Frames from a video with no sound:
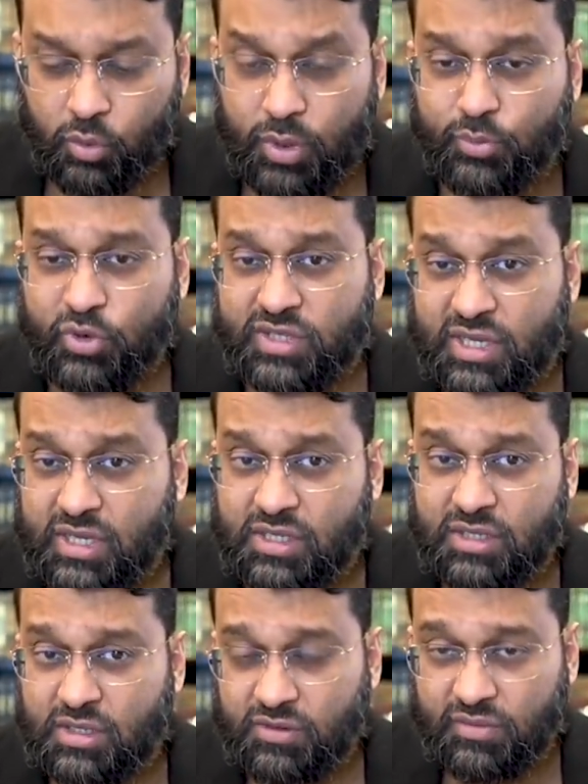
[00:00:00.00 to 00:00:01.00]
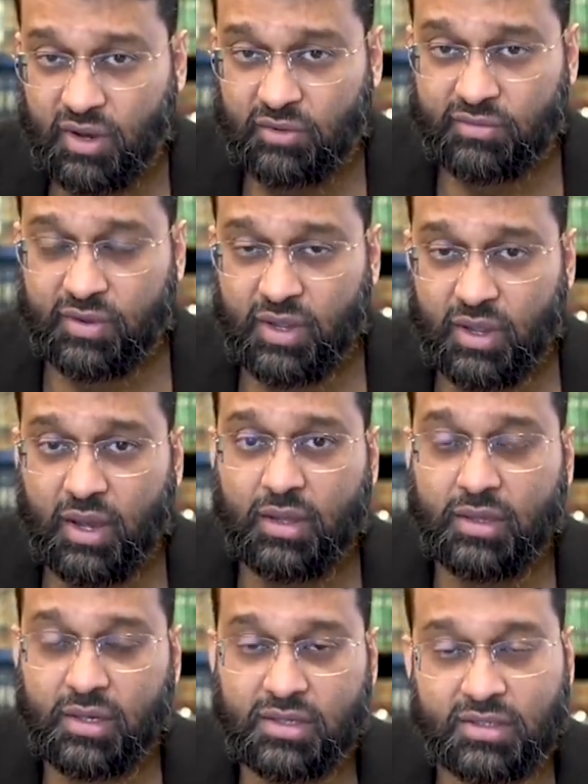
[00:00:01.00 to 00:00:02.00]
representative of
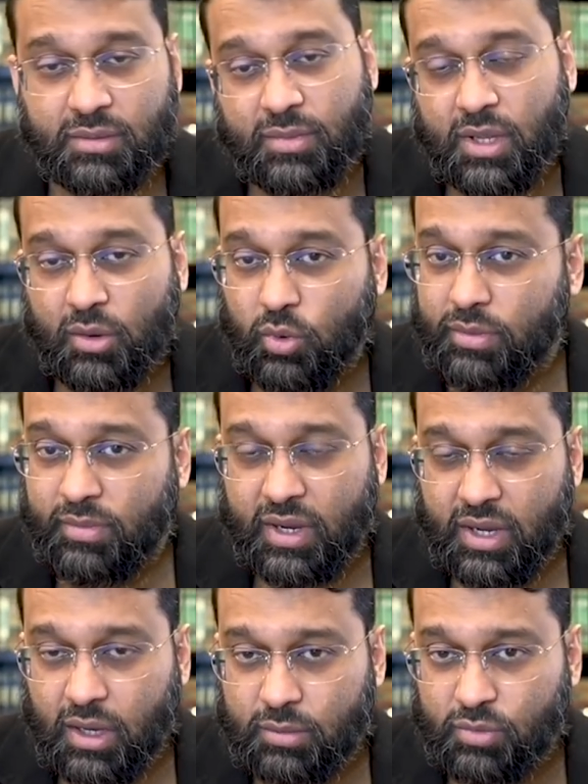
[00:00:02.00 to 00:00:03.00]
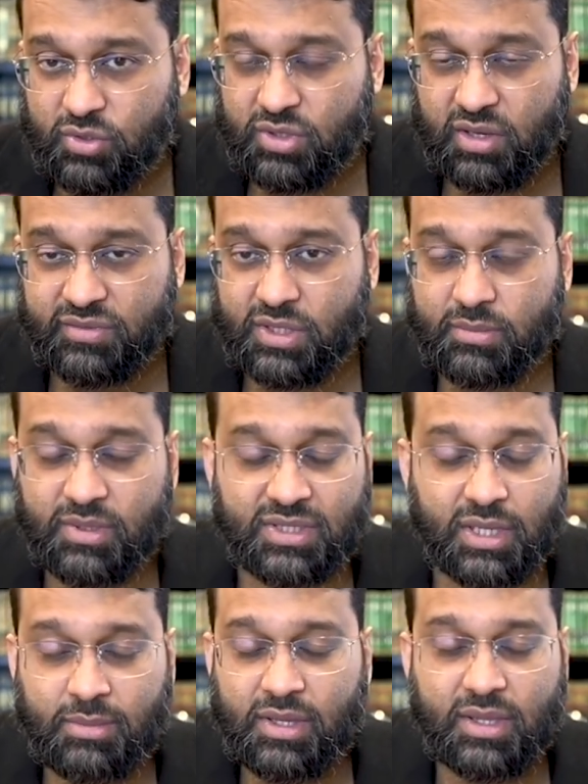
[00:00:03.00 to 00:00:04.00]
Atharism. With my utmost love to Ibn
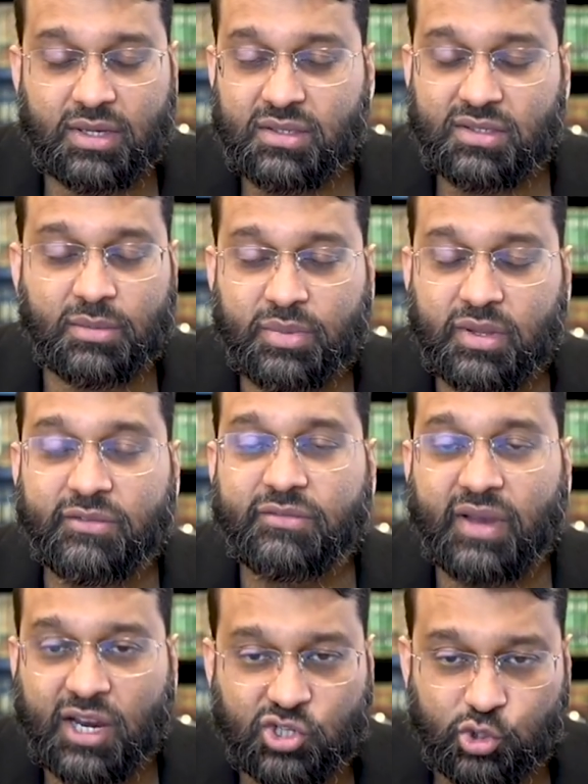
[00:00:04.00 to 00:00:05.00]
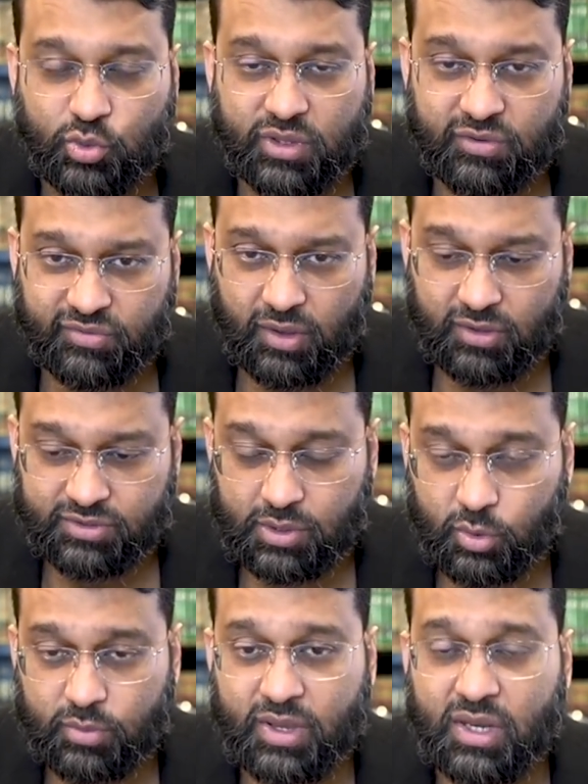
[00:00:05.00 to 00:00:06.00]
Taymiyyah, that is simply factually false.
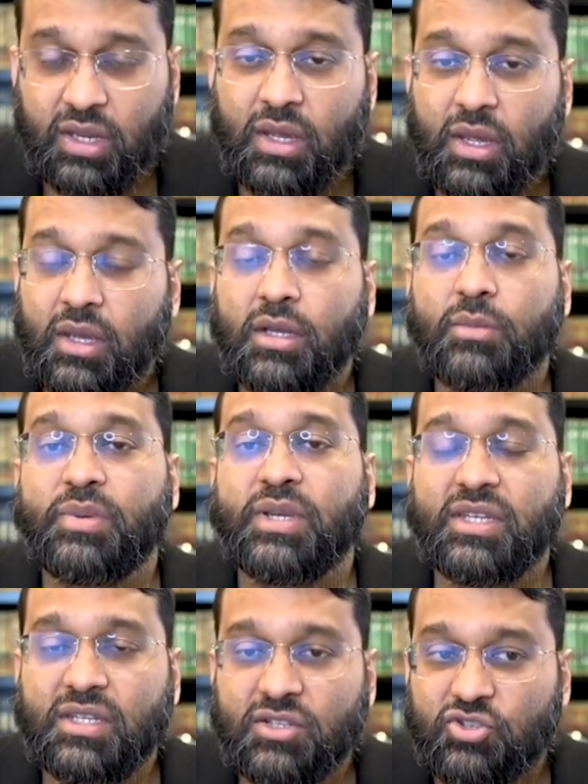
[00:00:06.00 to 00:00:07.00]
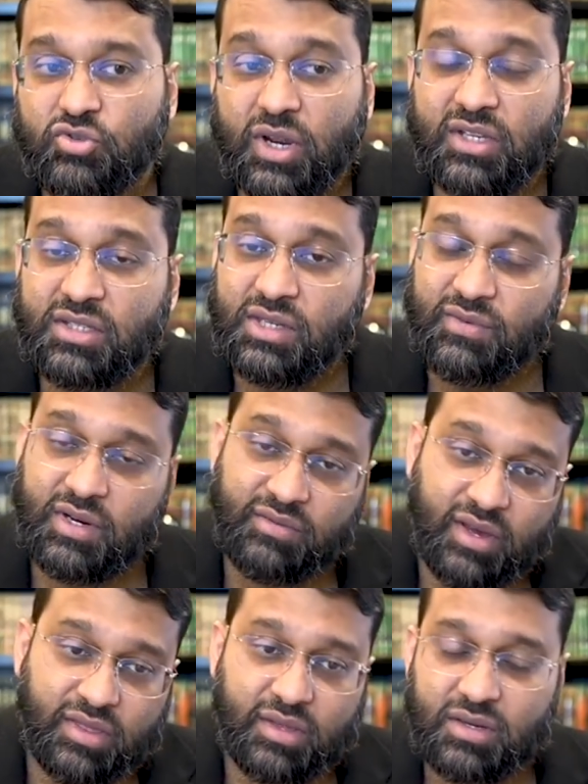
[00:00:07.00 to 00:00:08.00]
There were many competing strands even of
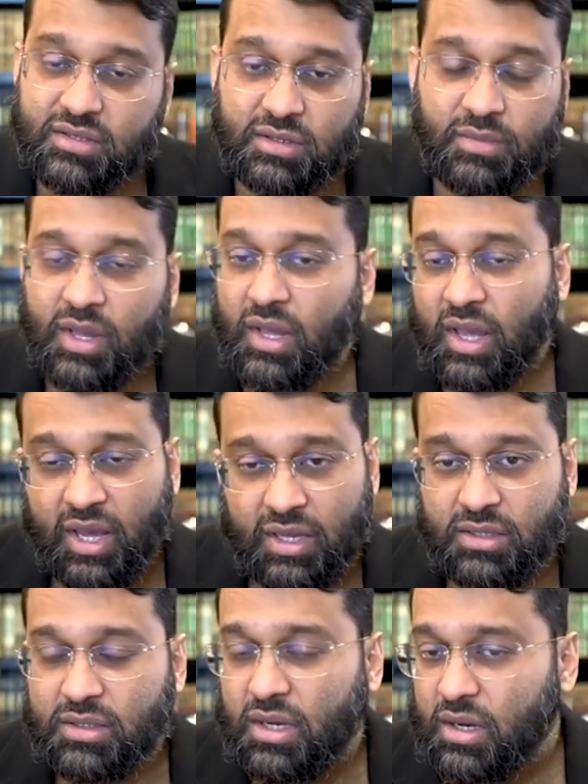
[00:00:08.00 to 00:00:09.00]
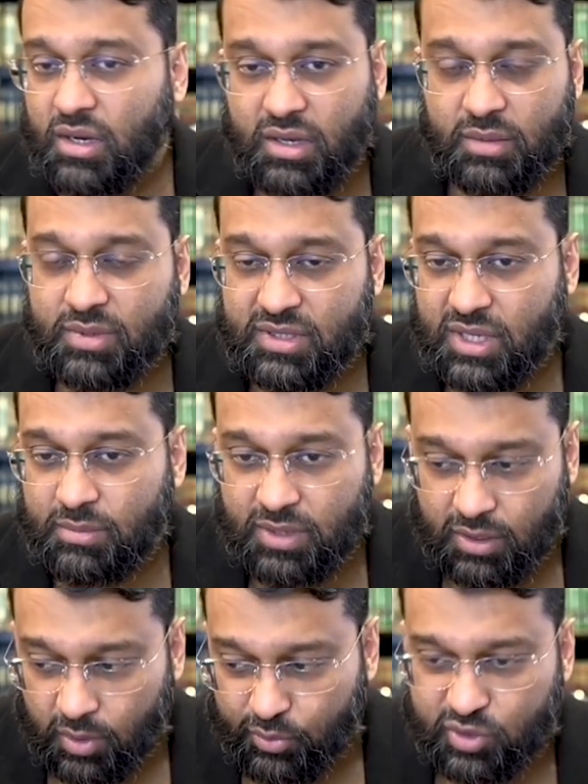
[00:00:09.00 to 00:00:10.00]
Atharism, and uh, Ibn
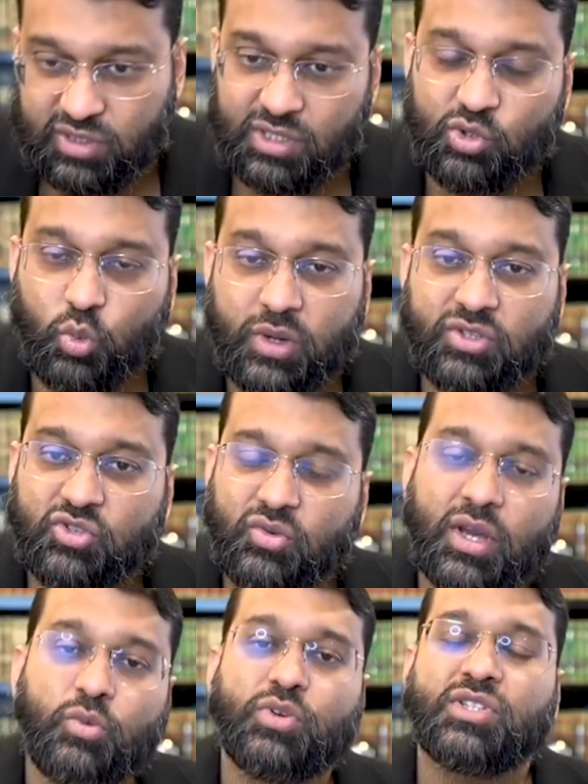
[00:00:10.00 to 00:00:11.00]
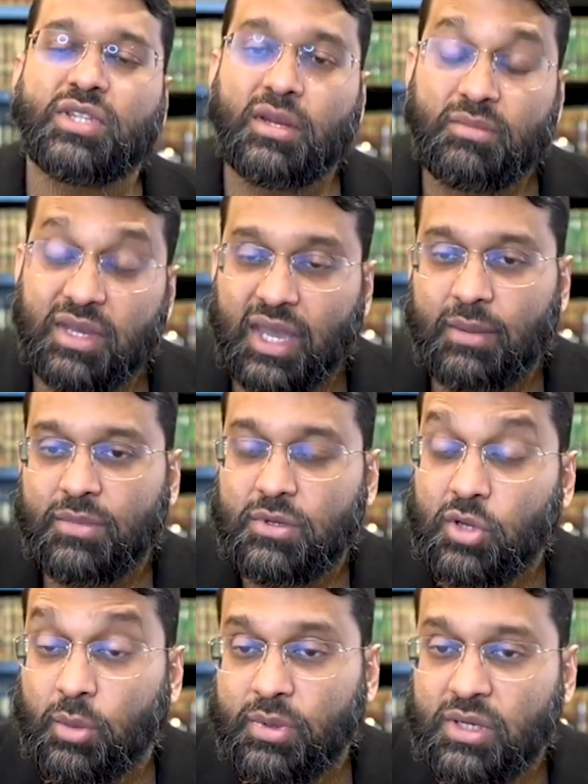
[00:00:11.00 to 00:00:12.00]
Taymiyyah represents one strand which then became the
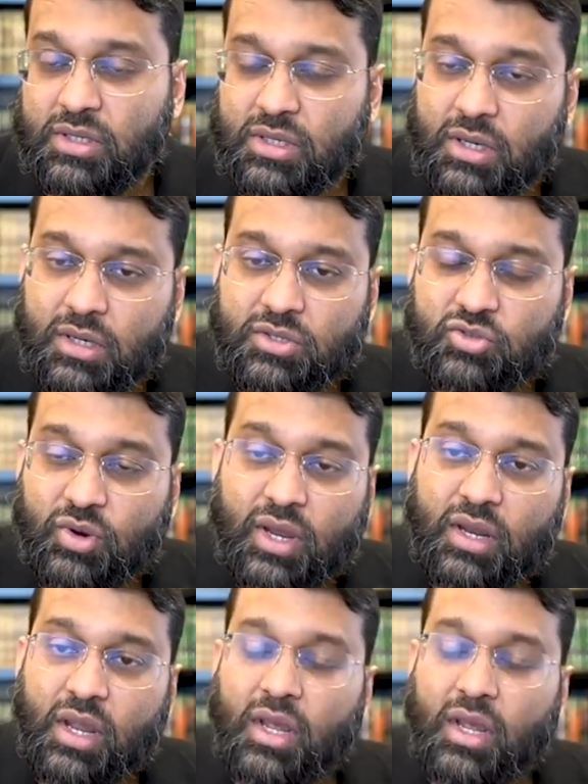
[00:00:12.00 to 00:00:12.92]
dominant uh, strand.